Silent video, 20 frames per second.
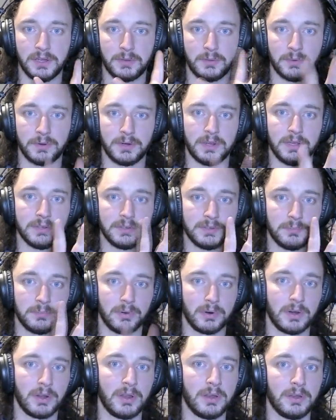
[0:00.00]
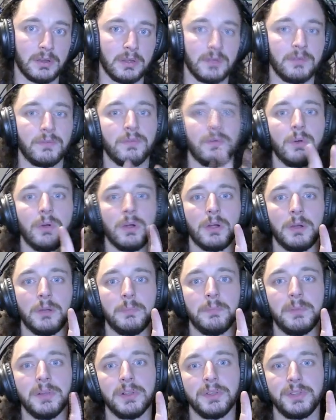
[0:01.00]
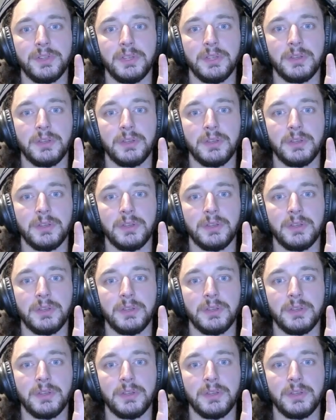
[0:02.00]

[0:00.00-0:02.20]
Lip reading: work is important for building